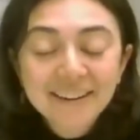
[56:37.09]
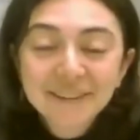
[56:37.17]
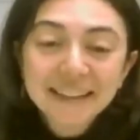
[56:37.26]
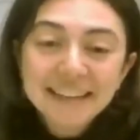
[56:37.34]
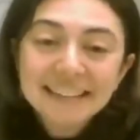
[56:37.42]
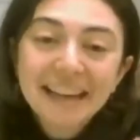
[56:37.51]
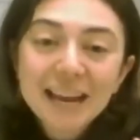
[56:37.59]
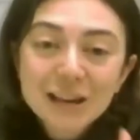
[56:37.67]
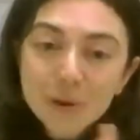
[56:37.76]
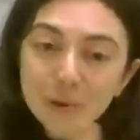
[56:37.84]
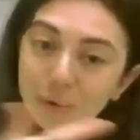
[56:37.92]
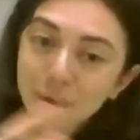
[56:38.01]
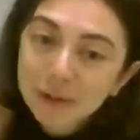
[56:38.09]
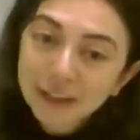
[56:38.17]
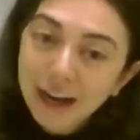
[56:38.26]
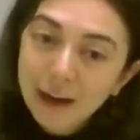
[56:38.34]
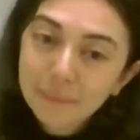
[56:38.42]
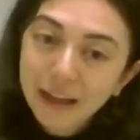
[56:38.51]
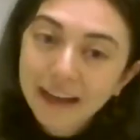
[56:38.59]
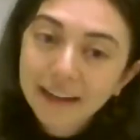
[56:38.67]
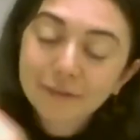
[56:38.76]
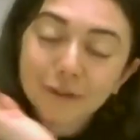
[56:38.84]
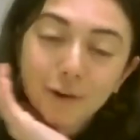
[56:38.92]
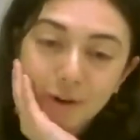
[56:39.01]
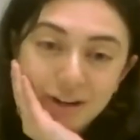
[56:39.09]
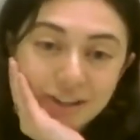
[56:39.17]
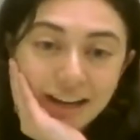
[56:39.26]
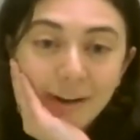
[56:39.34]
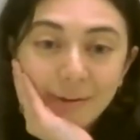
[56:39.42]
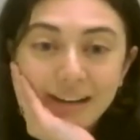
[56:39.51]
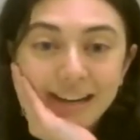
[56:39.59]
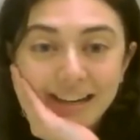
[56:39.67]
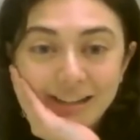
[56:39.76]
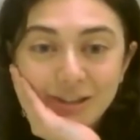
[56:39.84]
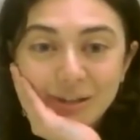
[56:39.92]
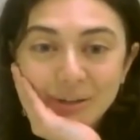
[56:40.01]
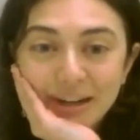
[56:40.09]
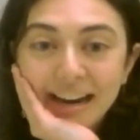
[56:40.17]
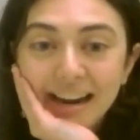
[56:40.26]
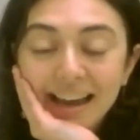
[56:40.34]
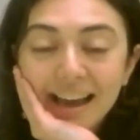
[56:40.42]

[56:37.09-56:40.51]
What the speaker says: really take you through the timeline of Orange County history.